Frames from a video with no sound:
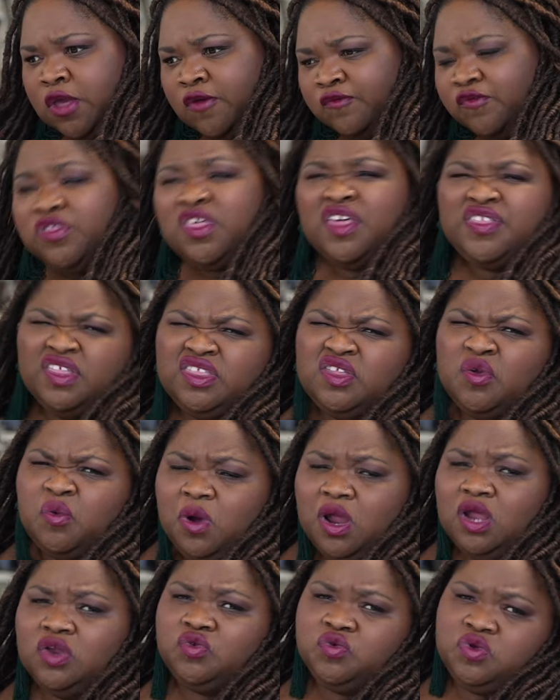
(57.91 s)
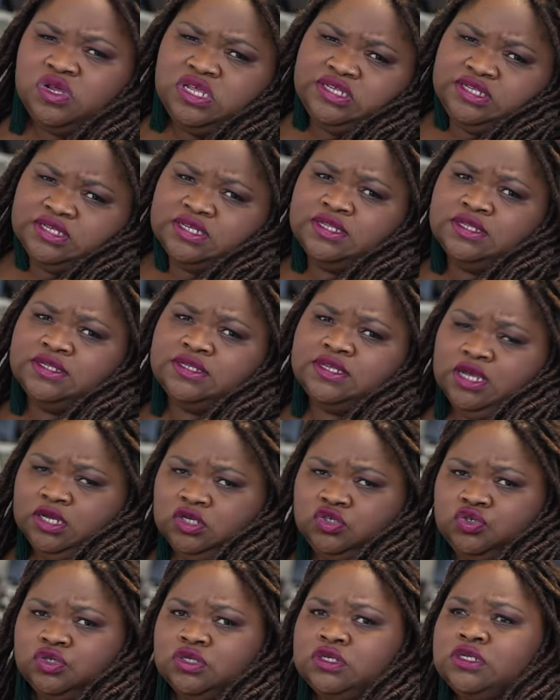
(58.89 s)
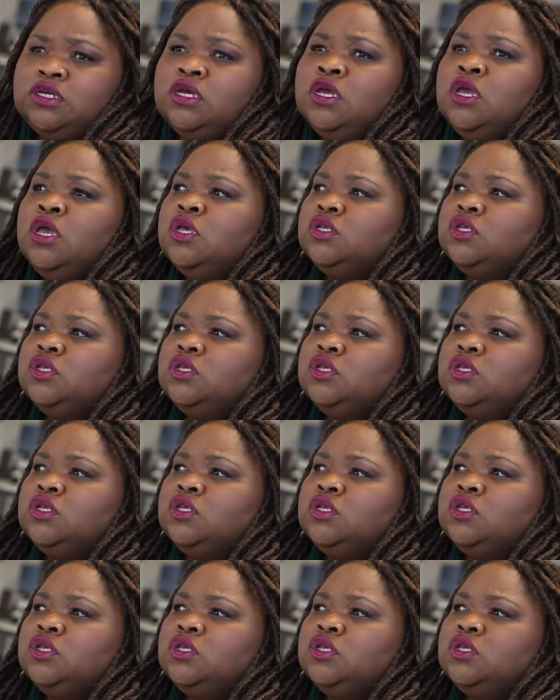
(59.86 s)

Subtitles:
for, I think, the right reasons, actually.